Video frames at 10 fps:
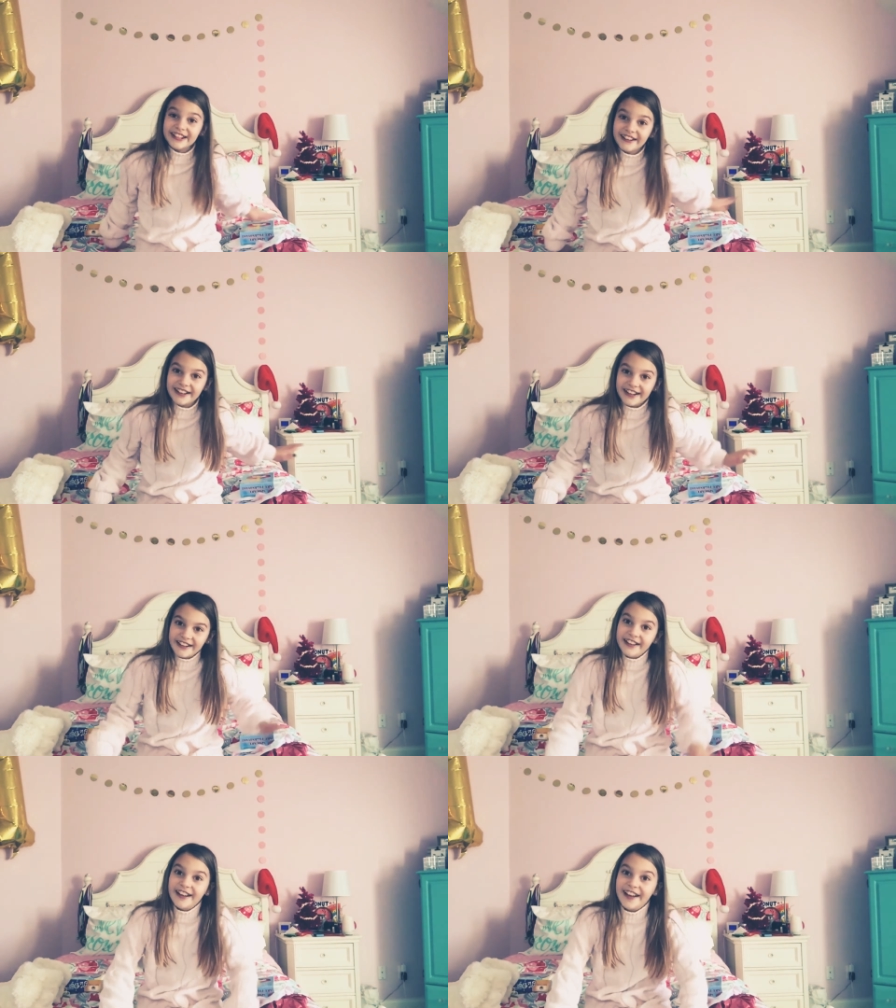Okay,
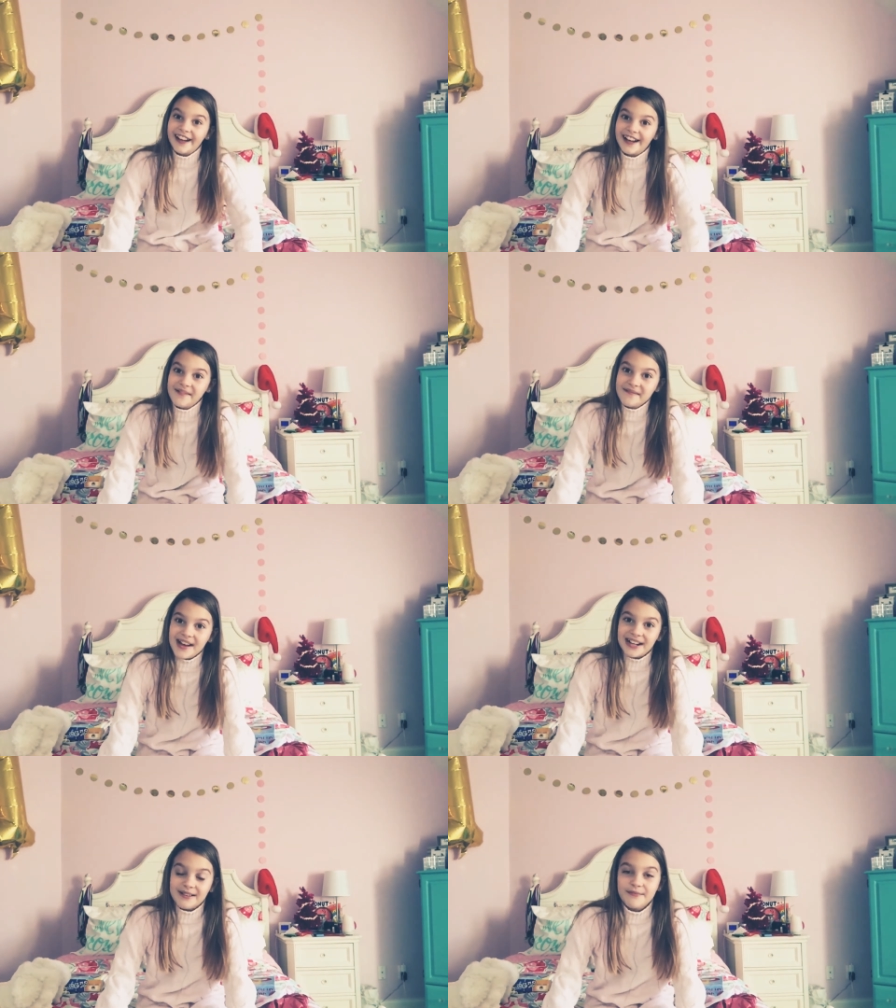
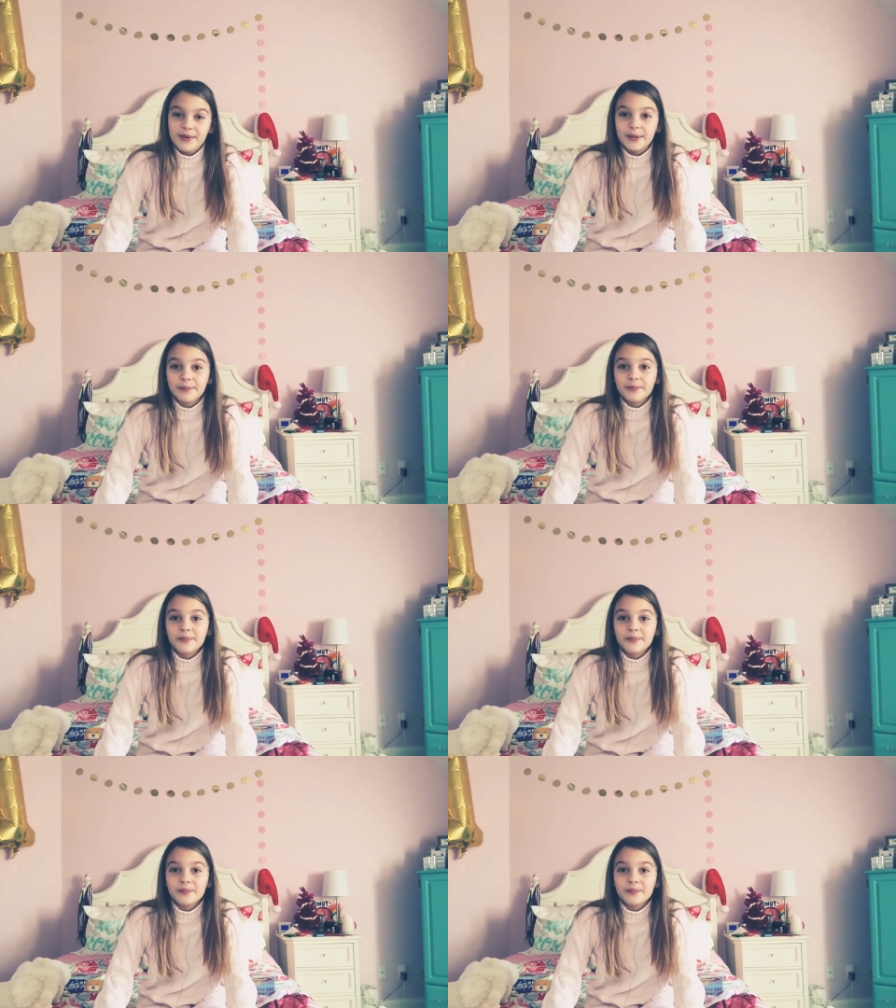back on board.